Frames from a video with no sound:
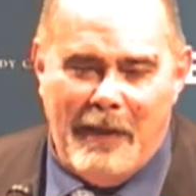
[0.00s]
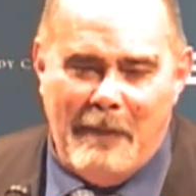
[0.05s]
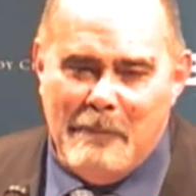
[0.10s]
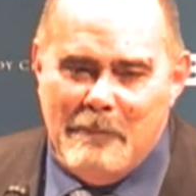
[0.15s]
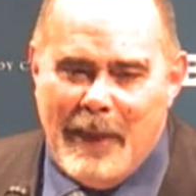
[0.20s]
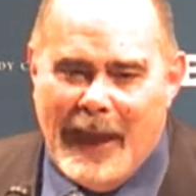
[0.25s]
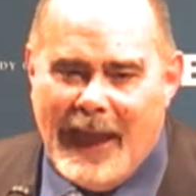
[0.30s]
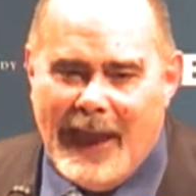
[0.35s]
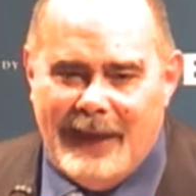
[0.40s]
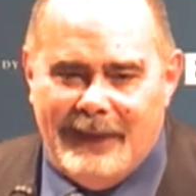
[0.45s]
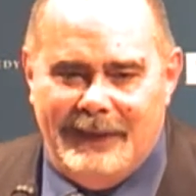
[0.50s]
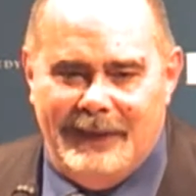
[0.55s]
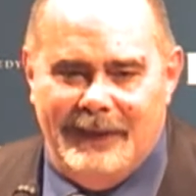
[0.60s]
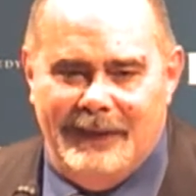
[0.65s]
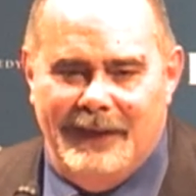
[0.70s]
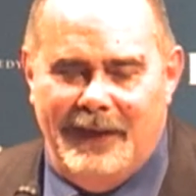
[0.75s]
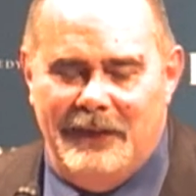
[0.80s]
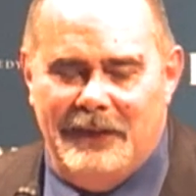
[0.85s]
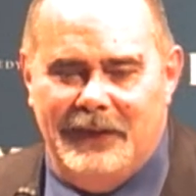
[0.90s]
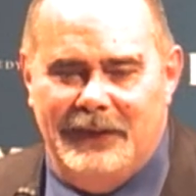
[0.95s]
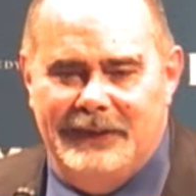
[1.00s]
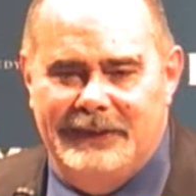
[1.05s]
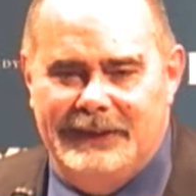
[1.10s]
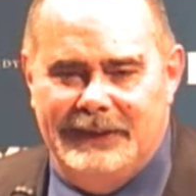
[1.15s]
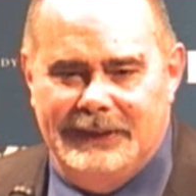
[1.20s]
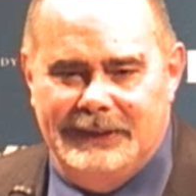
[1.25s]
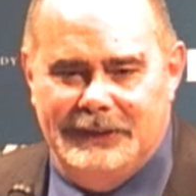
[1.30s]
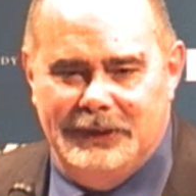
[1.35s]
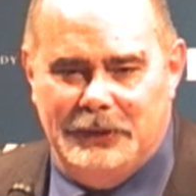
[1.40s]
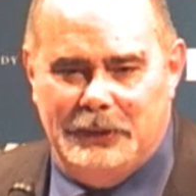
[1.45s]
made in
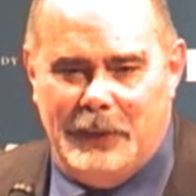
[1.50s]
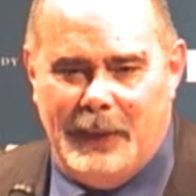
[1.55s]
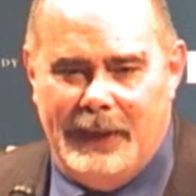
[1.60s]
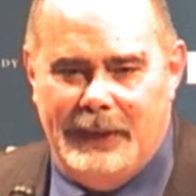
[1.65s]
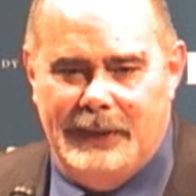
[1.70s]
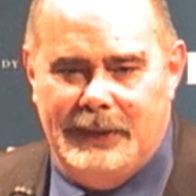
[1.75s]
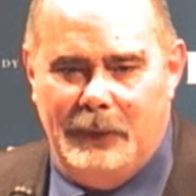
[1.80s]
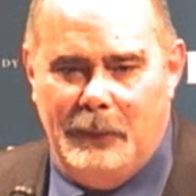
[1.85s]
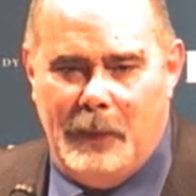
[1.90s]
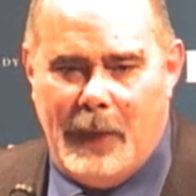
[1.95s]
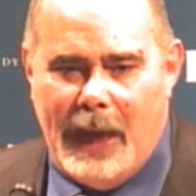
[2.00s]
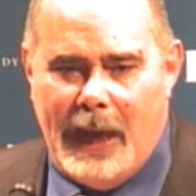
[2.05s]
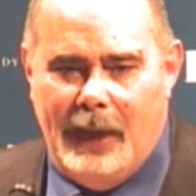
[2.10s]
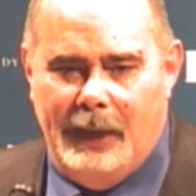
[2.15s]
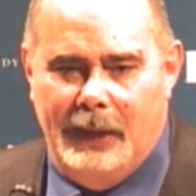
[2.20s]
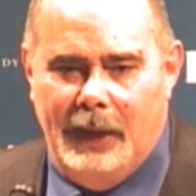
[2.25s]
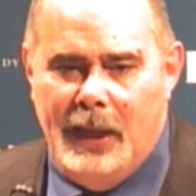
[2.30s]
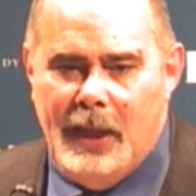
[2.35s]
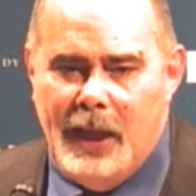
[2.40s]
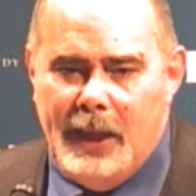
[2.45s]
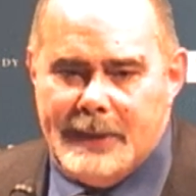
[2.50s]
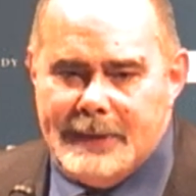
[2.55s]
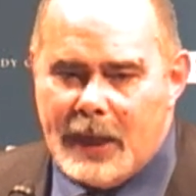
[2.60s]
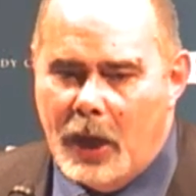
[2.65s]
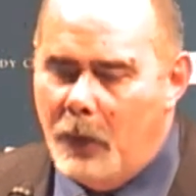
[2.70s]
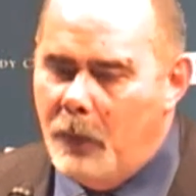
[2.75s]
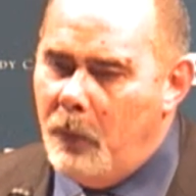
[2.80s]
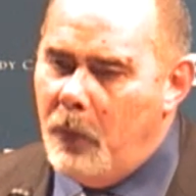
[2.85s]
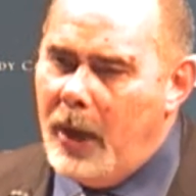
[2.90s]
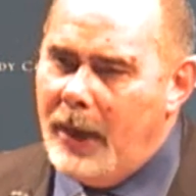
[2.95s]
thirteen twenty-one.
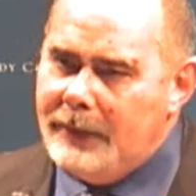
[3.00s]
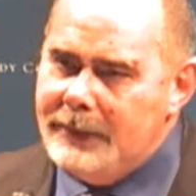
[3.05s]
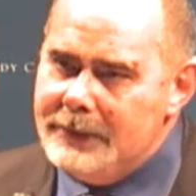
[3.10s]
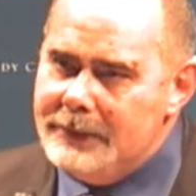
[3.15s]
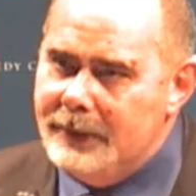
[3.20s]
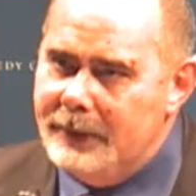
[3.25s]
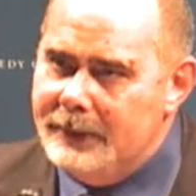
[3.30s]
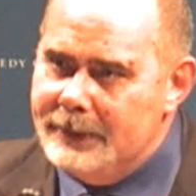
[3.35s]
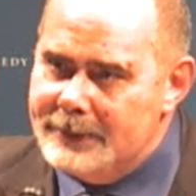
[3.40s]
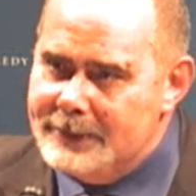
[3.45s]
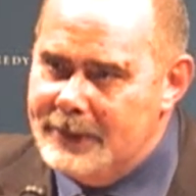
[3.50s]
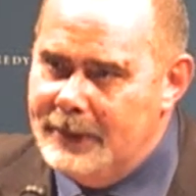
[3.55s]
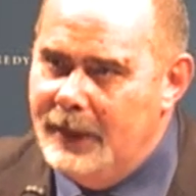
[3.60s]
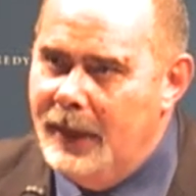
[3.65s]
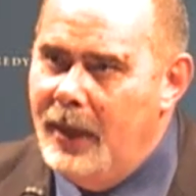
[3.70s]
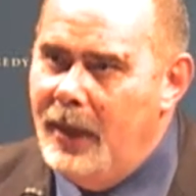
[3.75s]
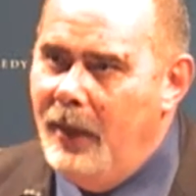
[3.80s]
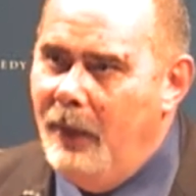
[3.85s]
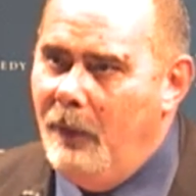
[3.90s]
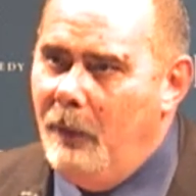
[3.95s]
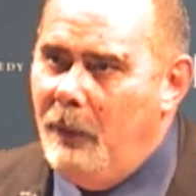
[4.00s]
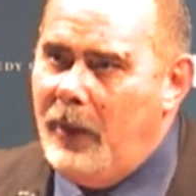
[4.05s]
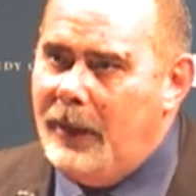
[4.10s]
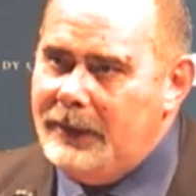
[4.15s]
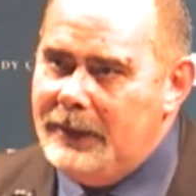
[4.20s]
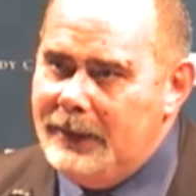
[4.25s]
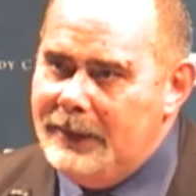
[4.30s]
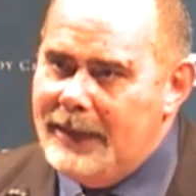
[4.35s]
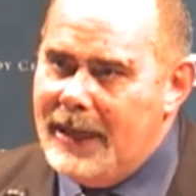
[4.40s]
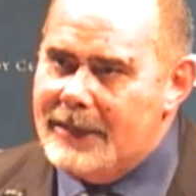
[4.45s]
So what, is, what
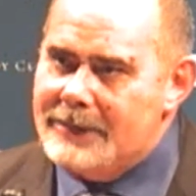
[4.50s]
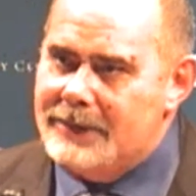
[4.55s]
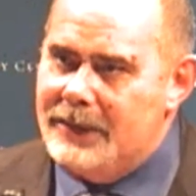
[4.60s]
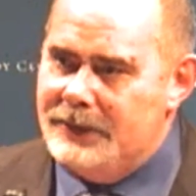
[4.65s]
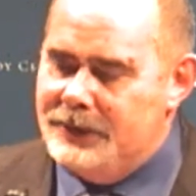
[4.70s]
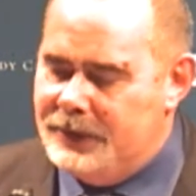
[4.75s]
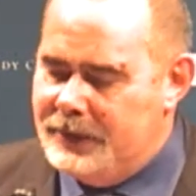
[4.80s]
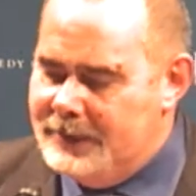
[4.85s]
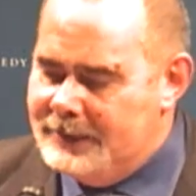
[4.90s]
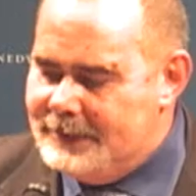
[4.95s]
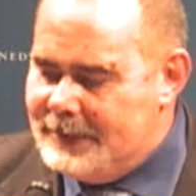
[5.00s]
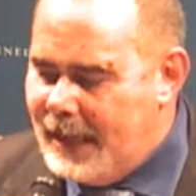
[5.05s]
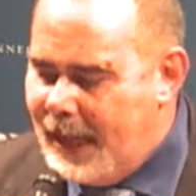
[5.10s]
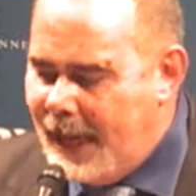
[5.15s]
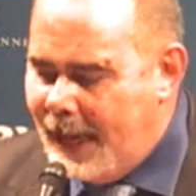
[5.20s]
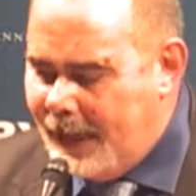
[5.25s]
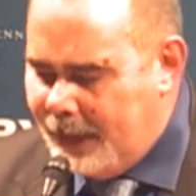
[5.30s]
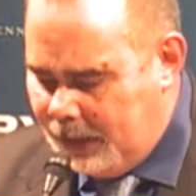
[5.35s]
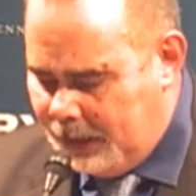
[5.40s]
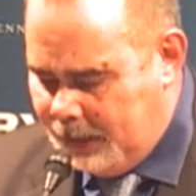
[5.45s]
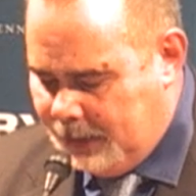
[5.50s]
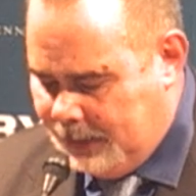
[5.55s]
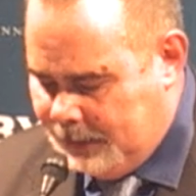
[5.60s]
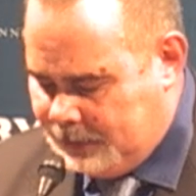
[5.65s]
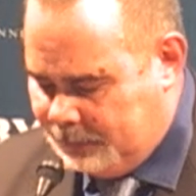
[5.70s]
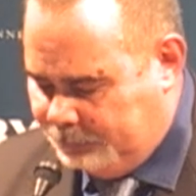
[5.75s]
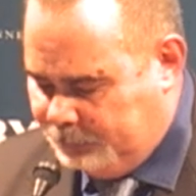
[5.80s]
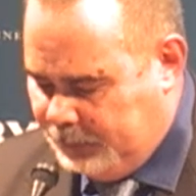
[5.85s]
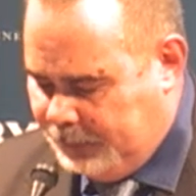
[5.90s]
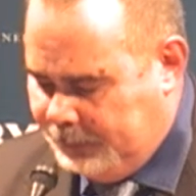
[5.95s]
does she say
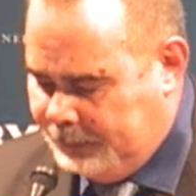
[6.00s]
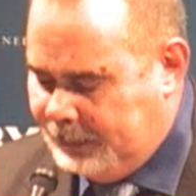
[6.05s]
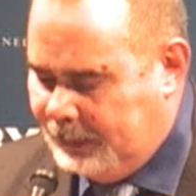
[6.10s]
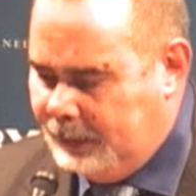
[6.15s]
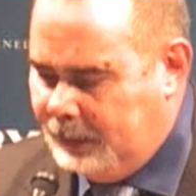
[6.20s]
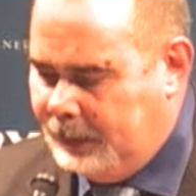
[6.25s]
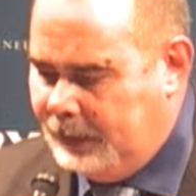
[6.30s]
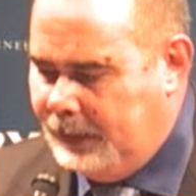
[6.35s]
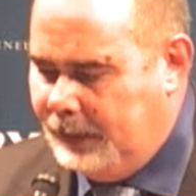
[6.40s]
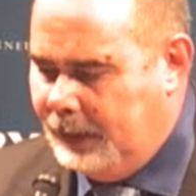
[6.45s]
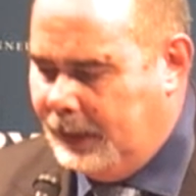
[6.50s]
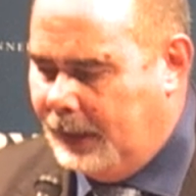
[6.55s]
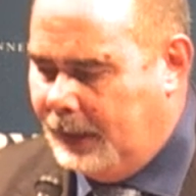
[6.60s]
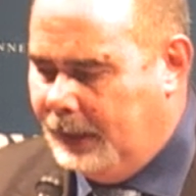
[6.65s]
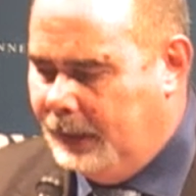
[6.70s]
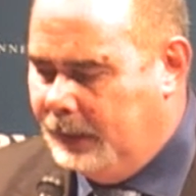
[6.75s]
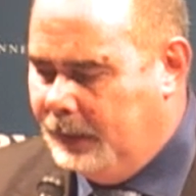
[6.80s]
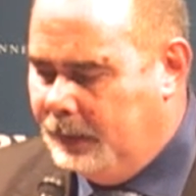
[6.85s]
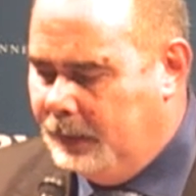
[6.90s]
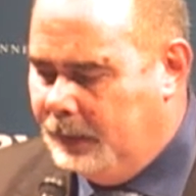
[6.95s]
is written here?